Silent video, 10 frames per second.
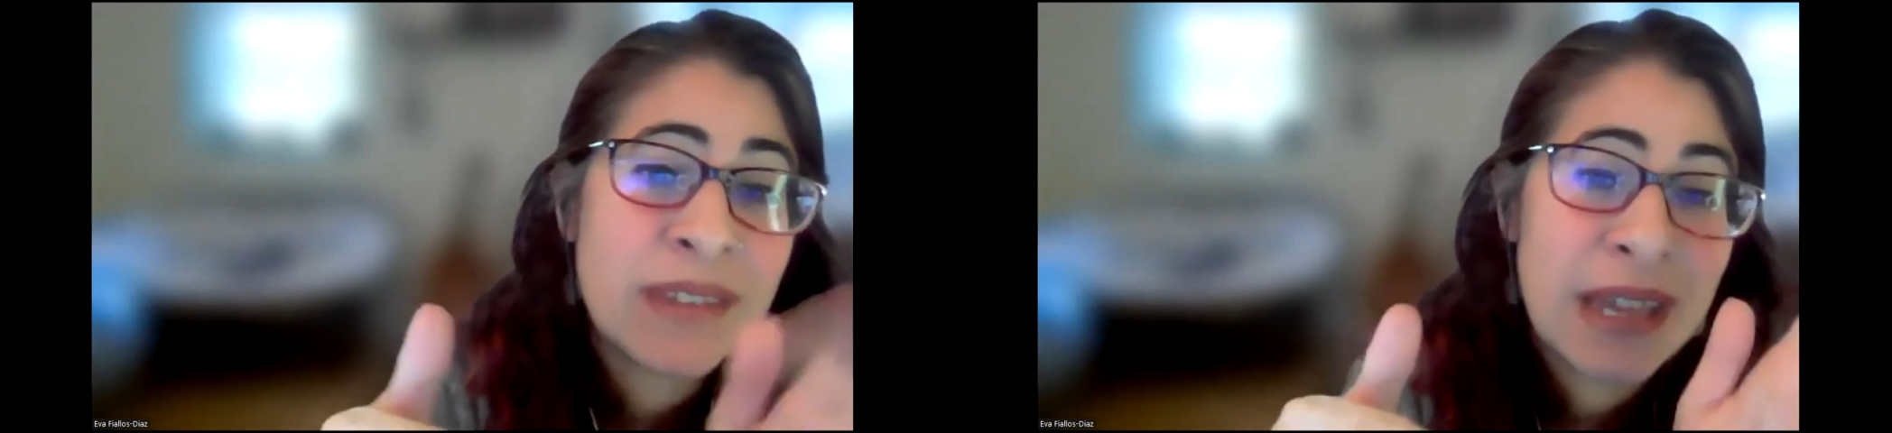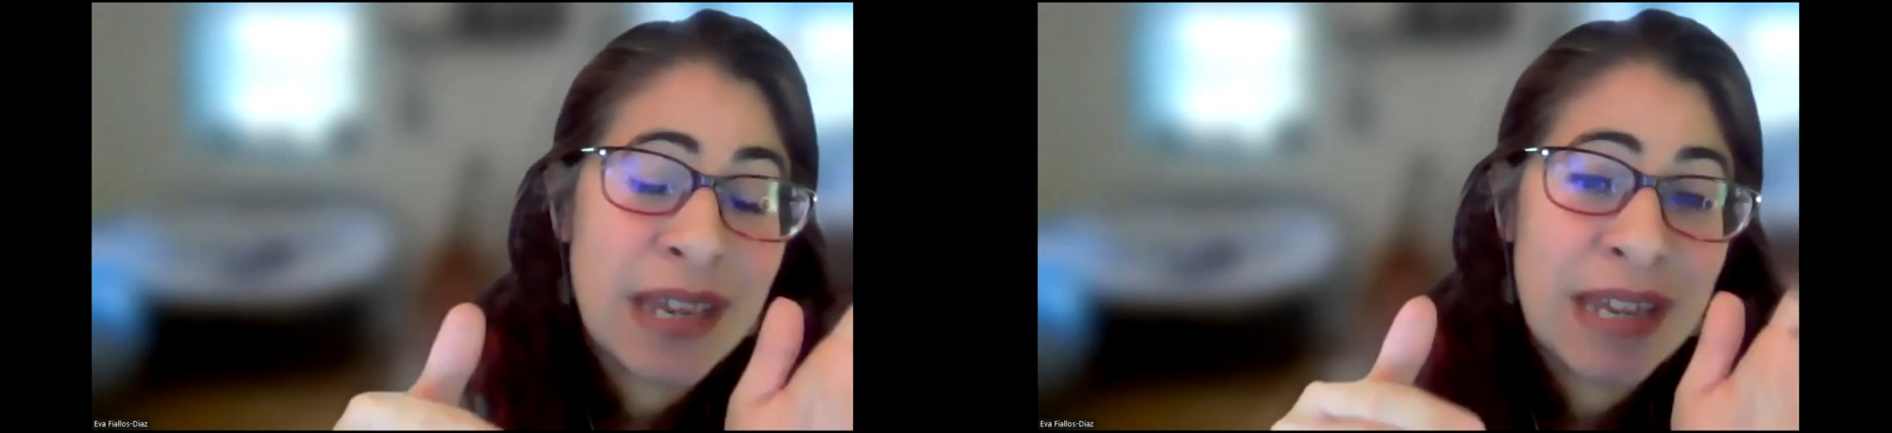
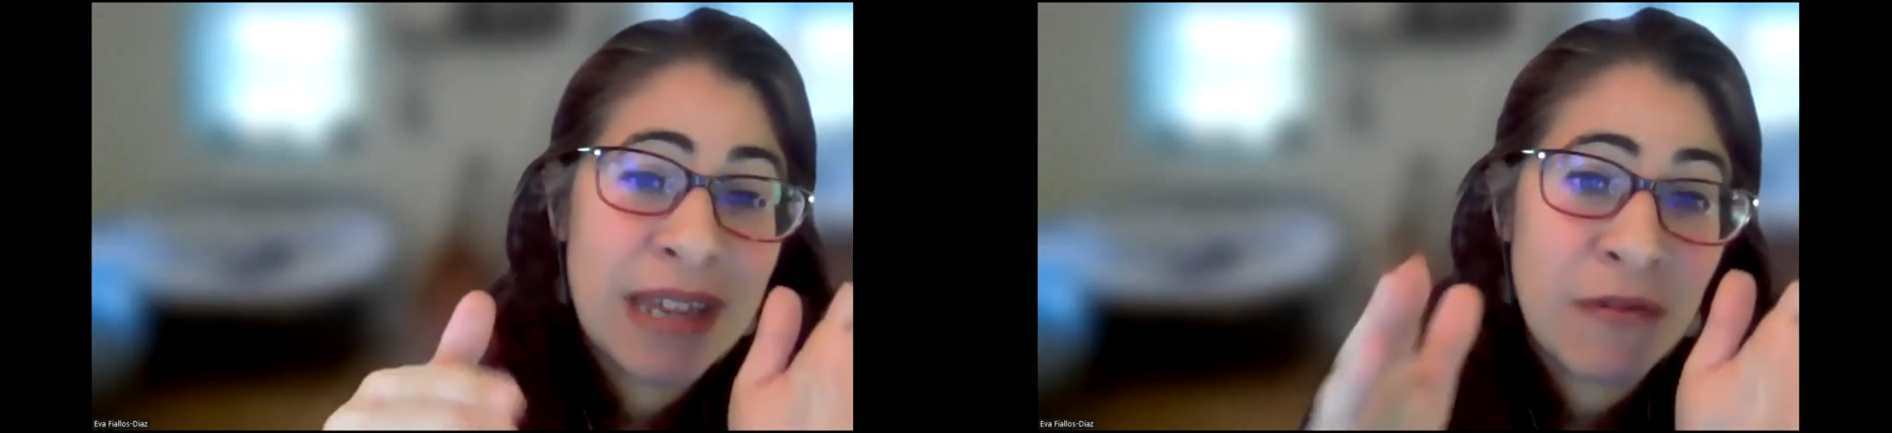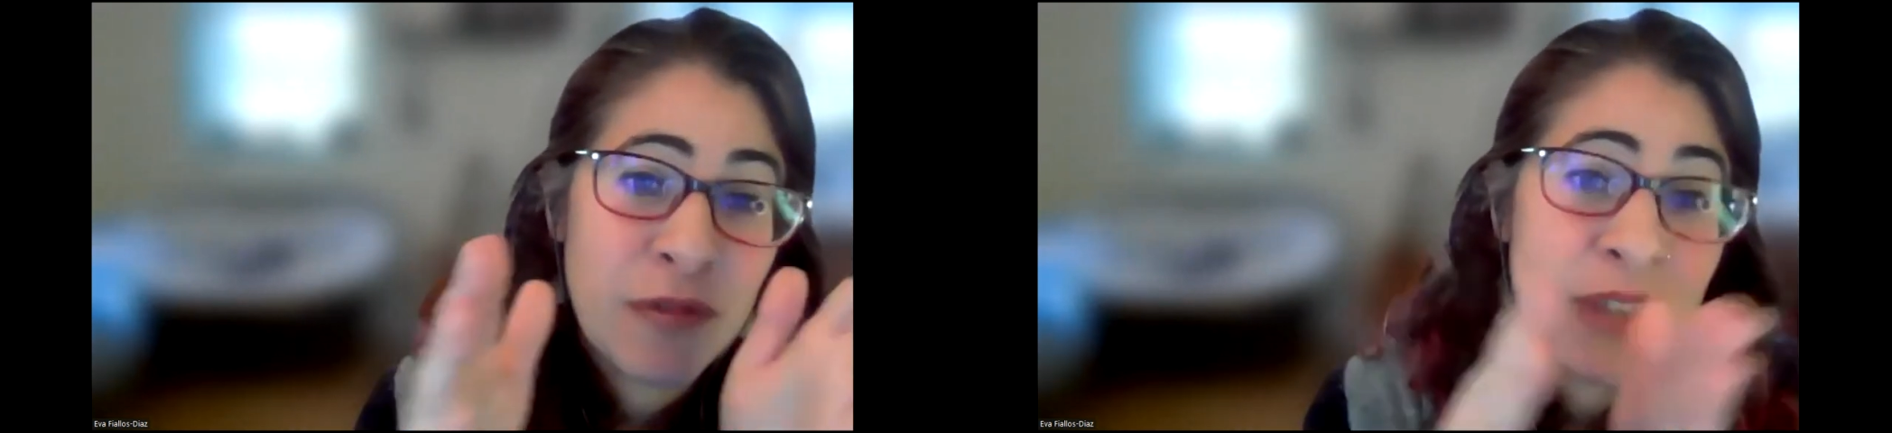stay
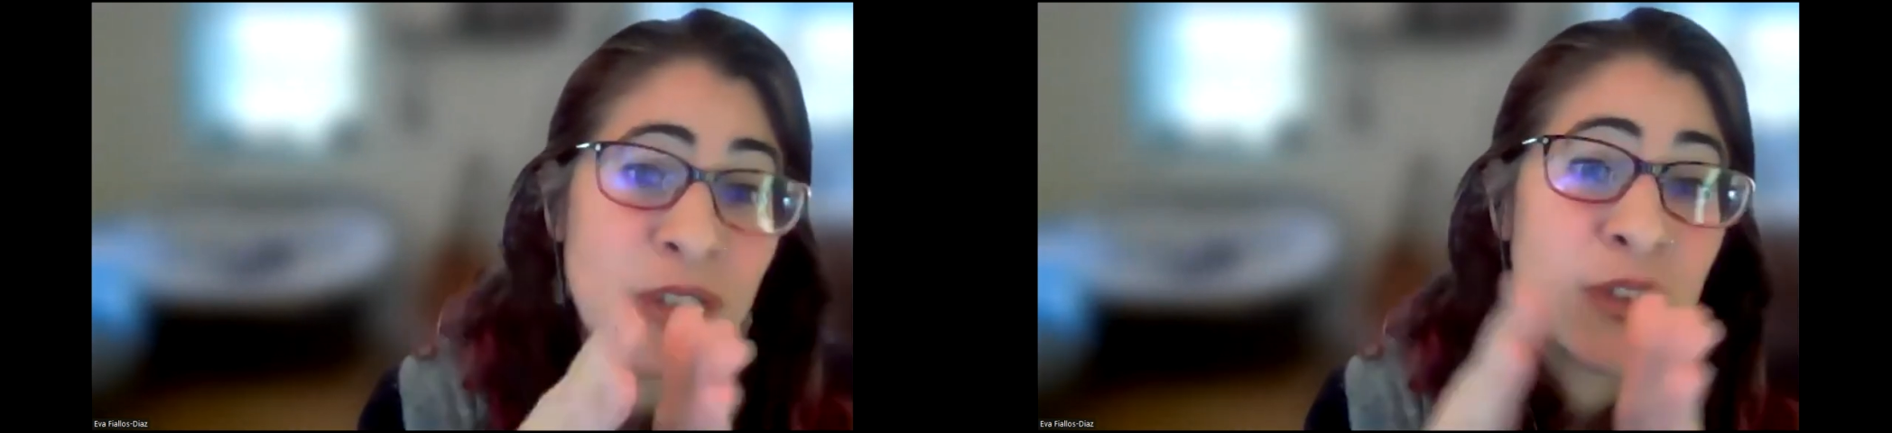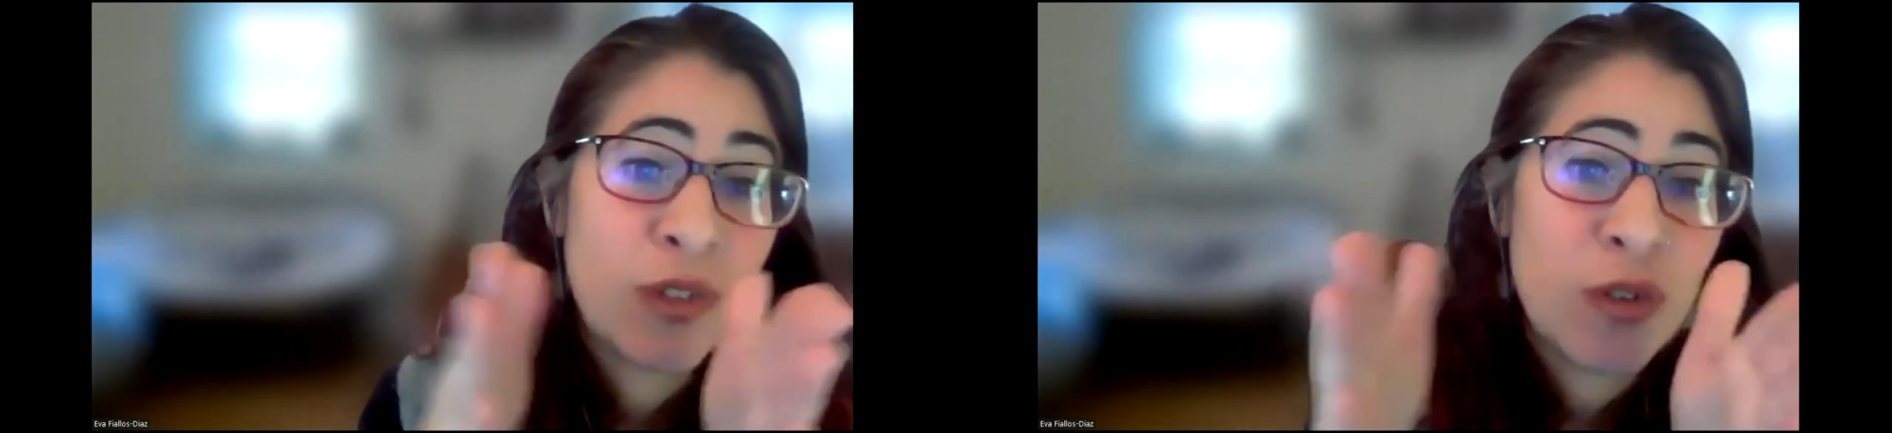in
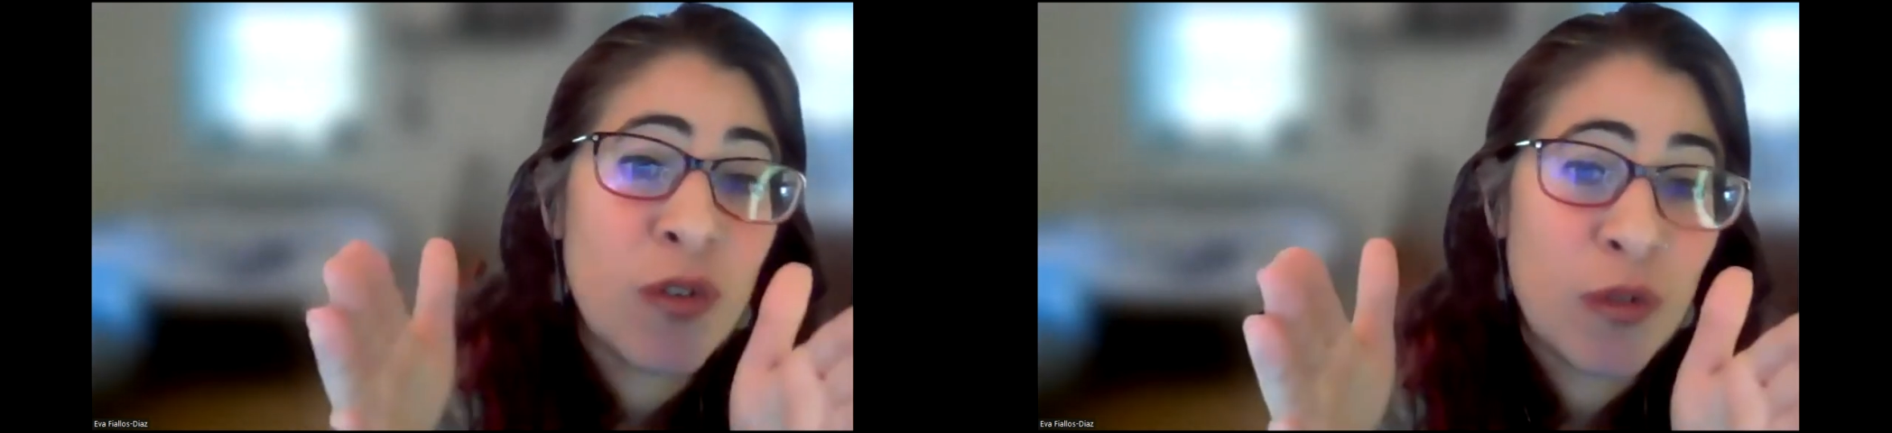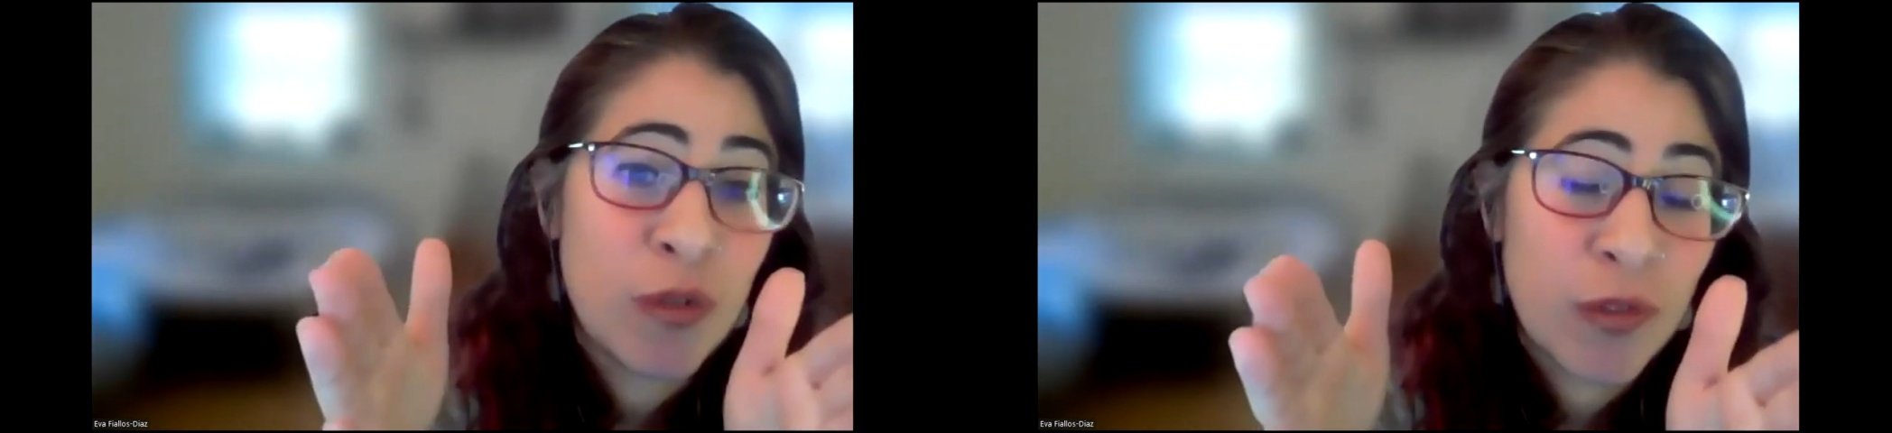phase
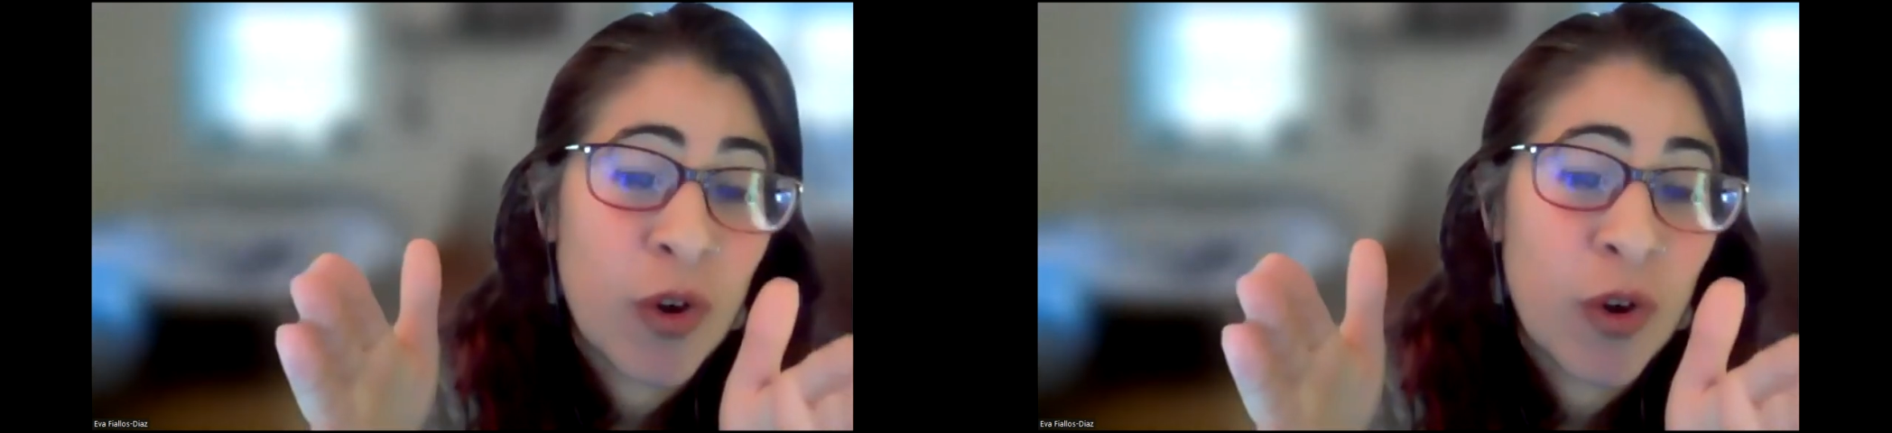2